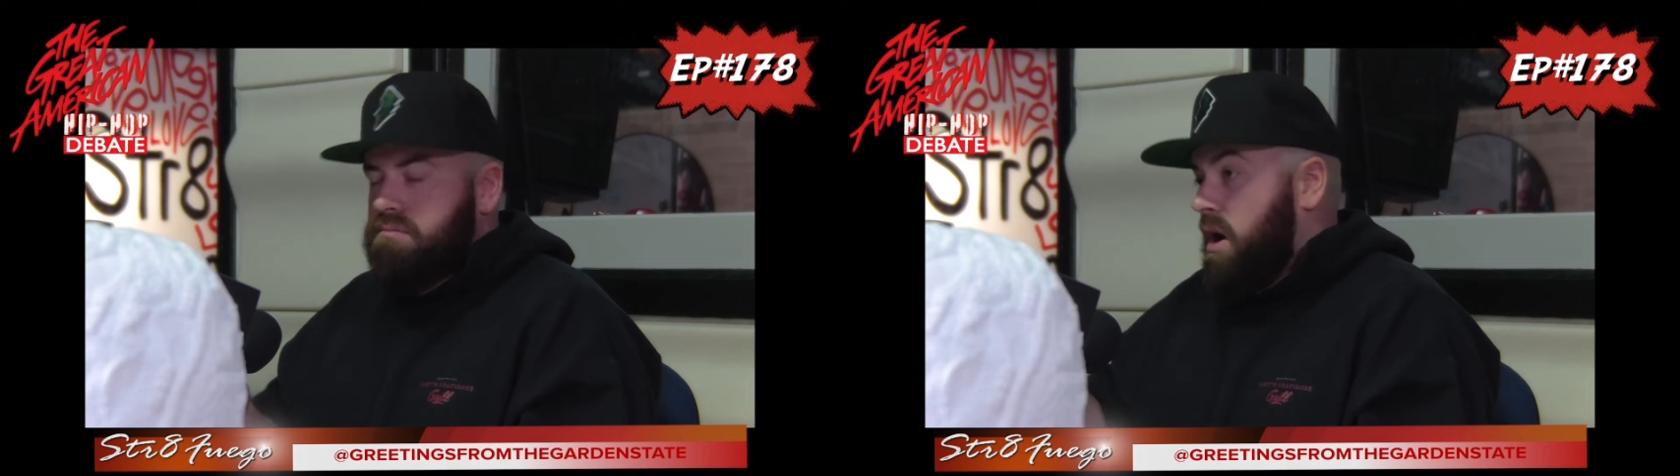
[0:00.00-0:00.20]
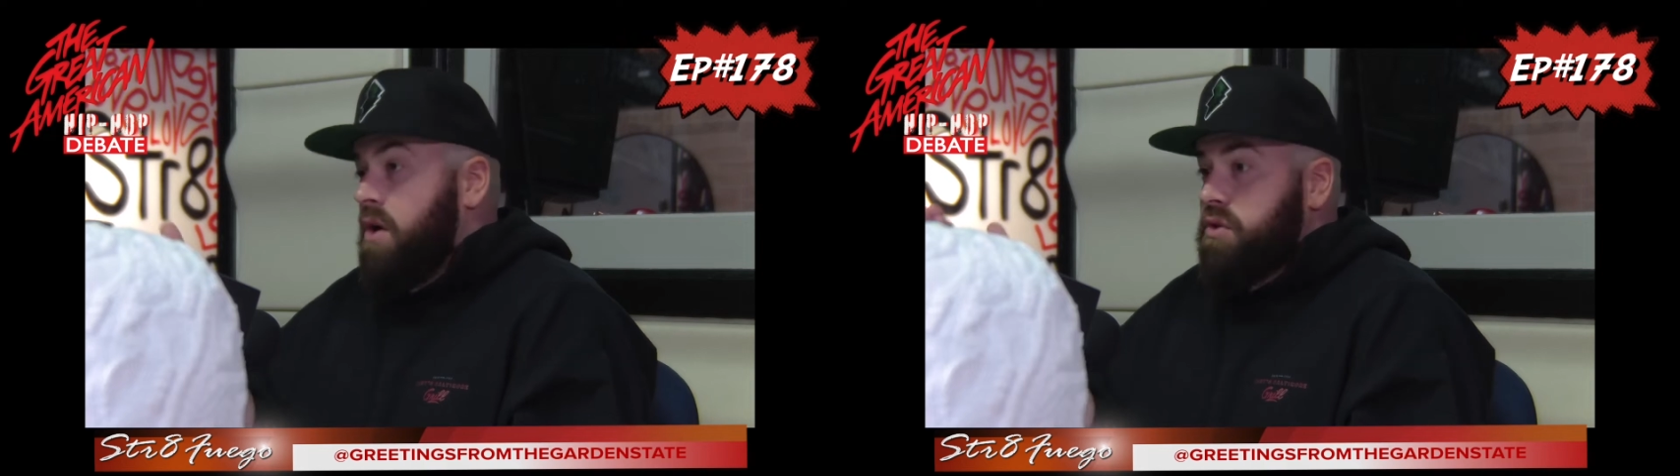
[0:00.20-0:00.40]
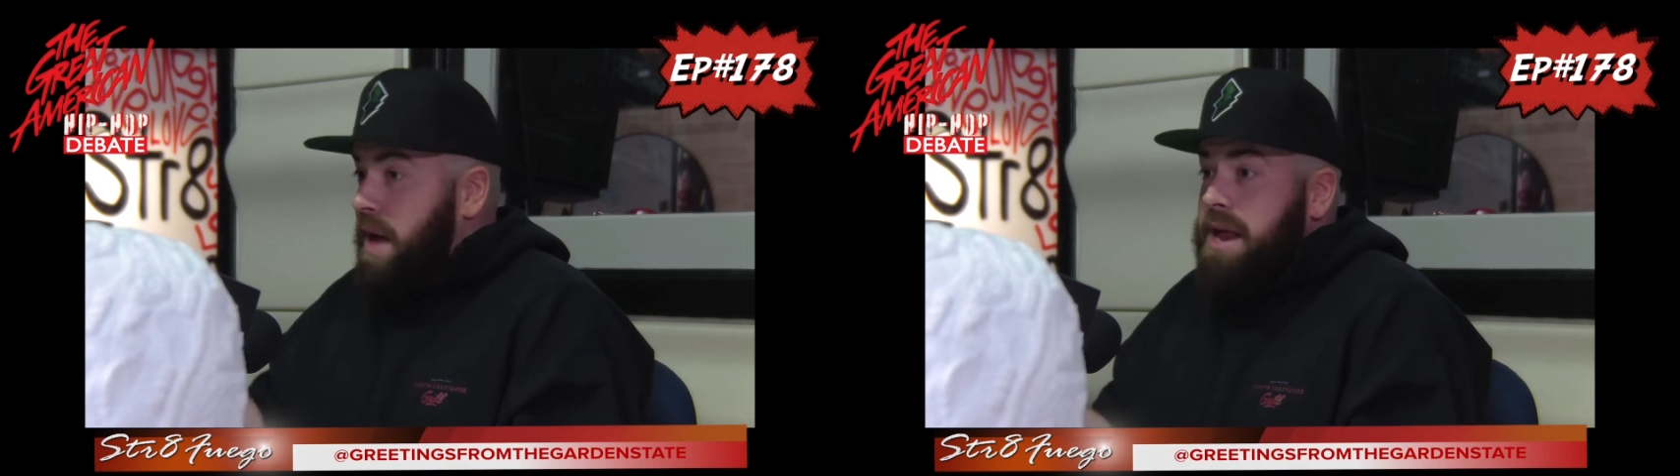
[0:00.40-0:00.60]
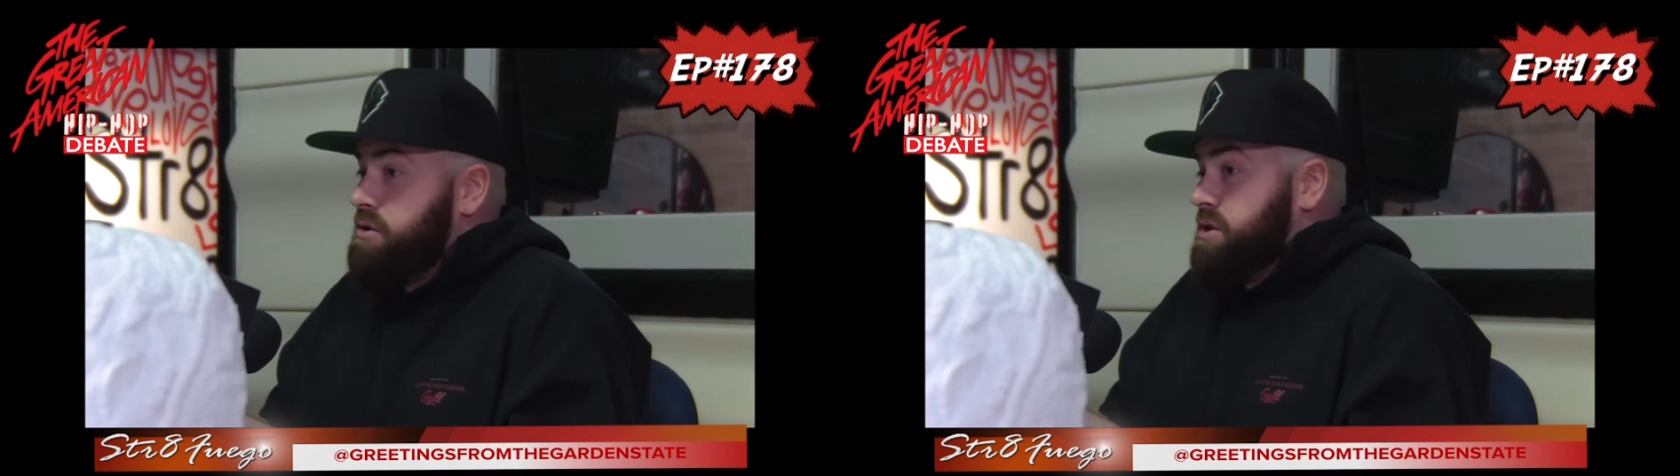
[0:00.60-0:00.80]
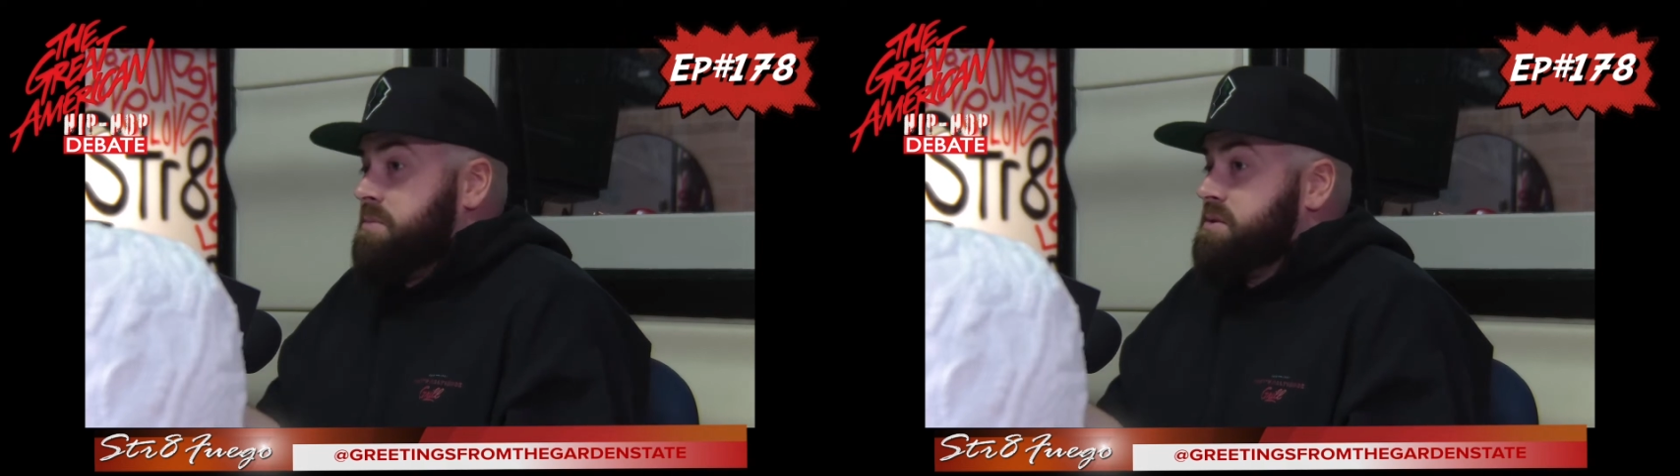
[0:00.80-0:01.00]
other
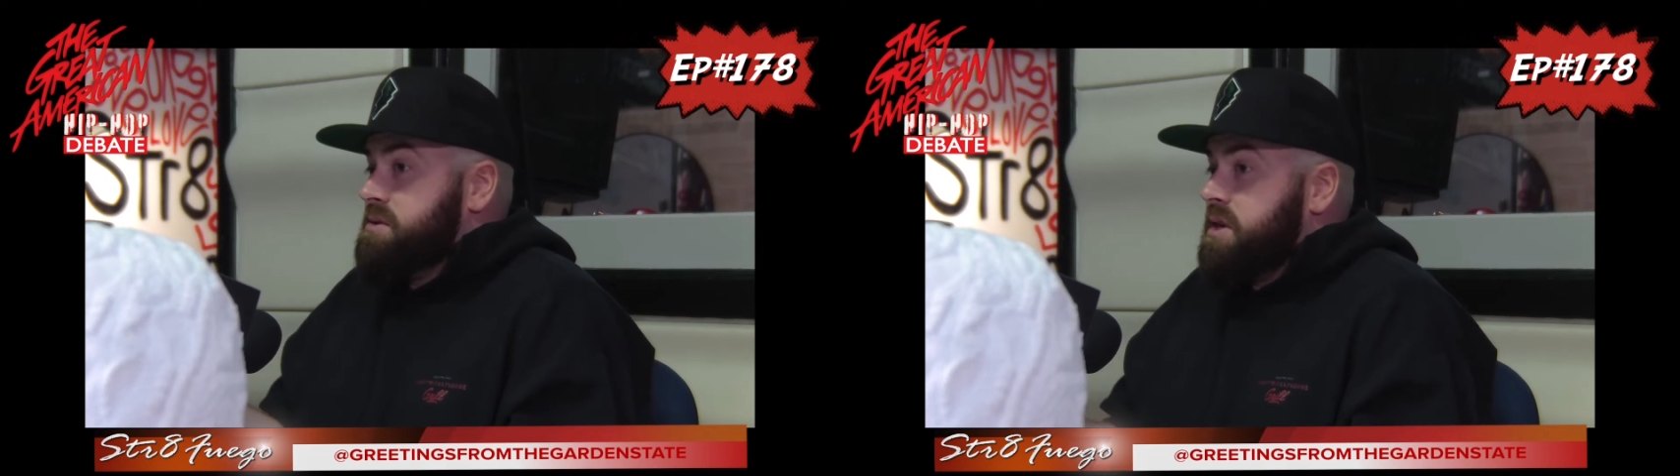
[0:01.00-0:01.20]
battleships, you